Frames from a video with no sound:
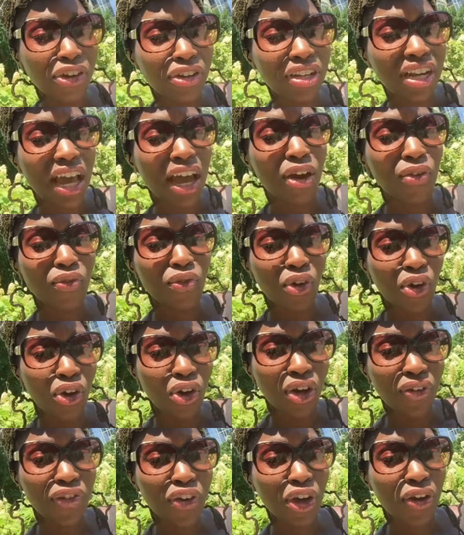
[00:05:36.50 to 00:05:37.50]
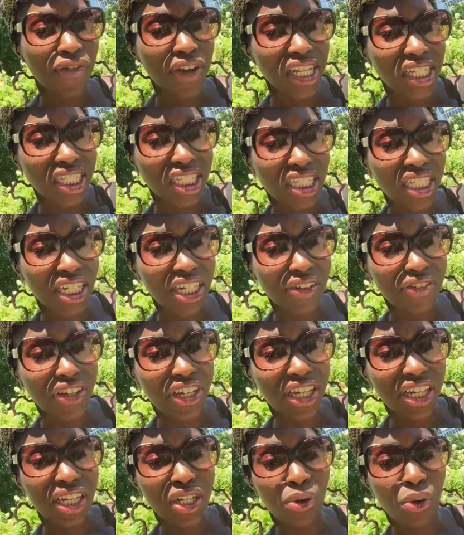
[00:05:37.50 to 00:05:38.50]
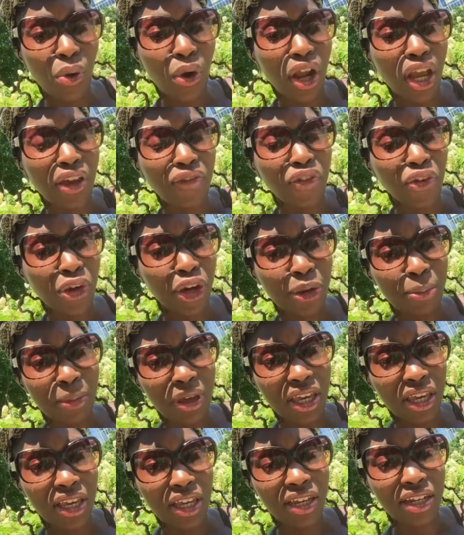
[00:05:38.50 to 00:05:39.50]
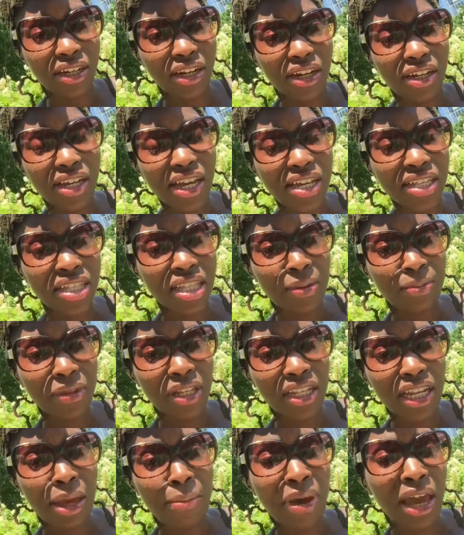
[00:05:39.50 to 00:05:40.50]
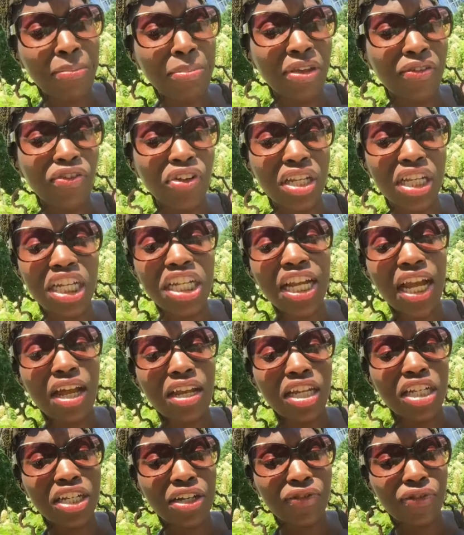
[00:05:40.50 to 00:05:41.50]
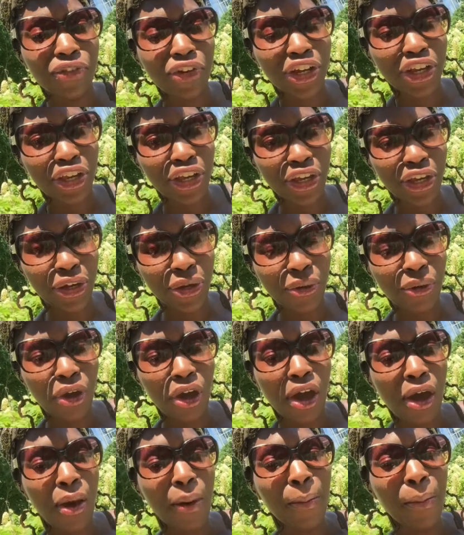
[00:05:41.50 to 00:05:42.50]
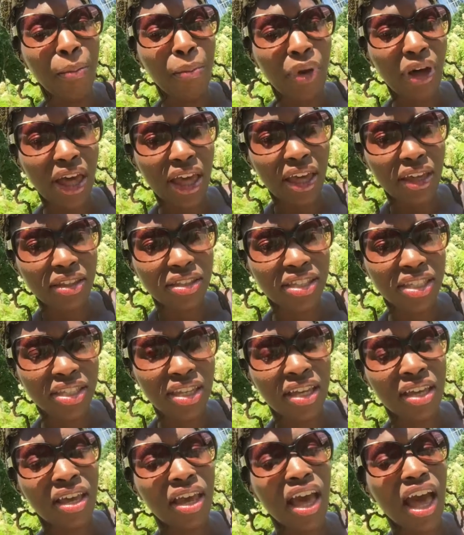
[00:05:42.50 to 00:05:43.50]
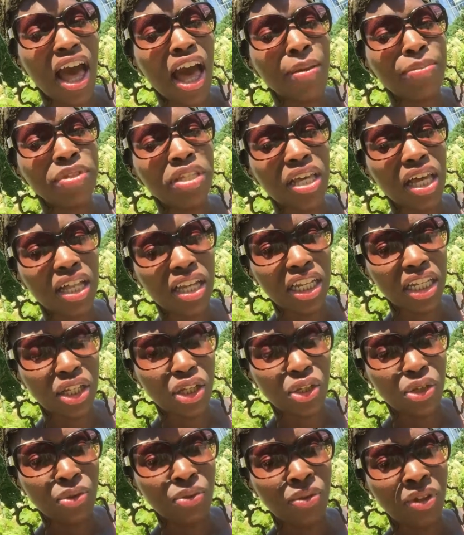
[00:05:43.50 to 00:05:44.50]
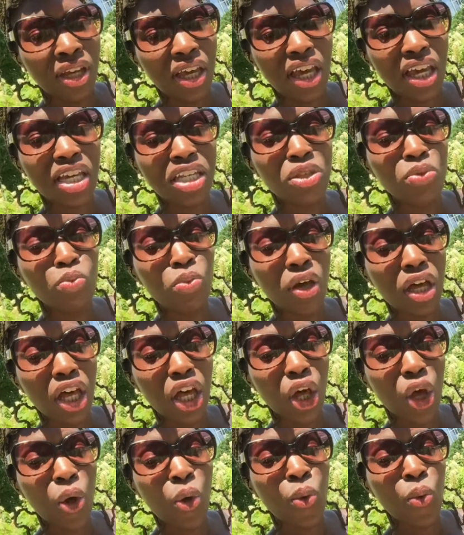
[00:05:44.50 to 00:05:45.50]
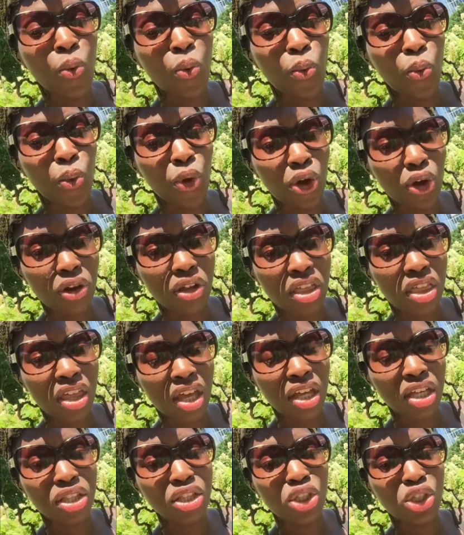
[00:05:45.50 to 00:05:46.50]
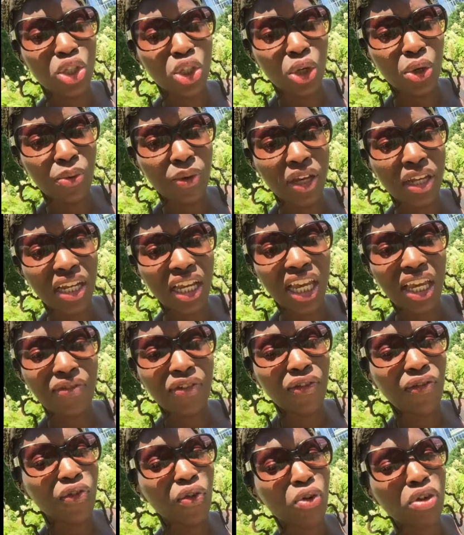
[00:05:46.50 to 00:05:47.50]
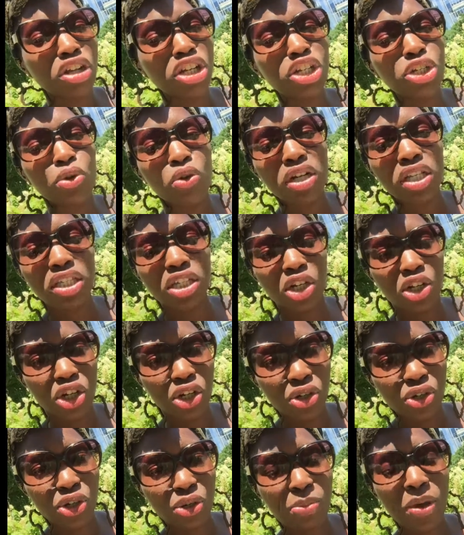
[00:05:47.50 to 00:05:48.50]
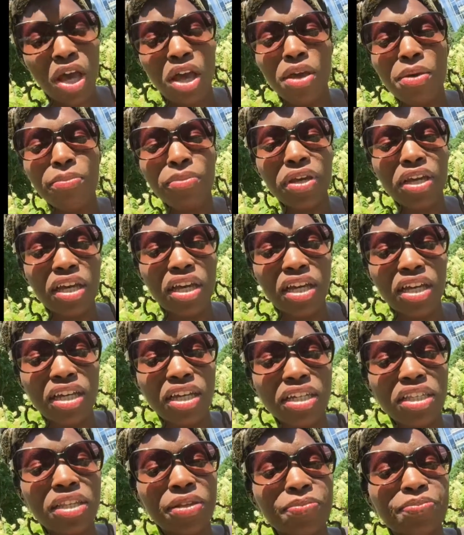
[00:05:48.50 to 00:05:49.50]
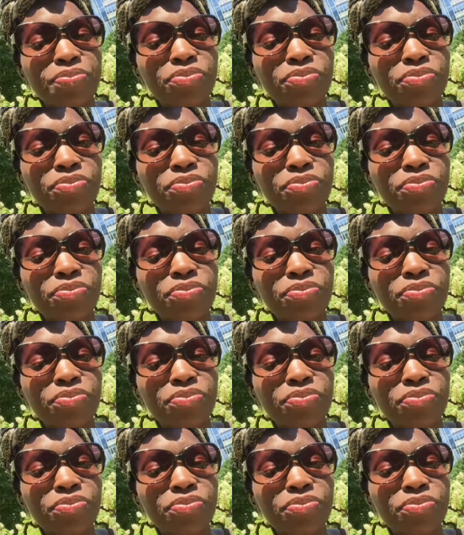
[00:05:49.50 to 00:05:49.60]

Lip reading: you're not raw, if you're a vegetarian, or if you're a meat eater. That's something that might be really challenging for you, but I'm telling you, it's well worth doing, even for a short term, because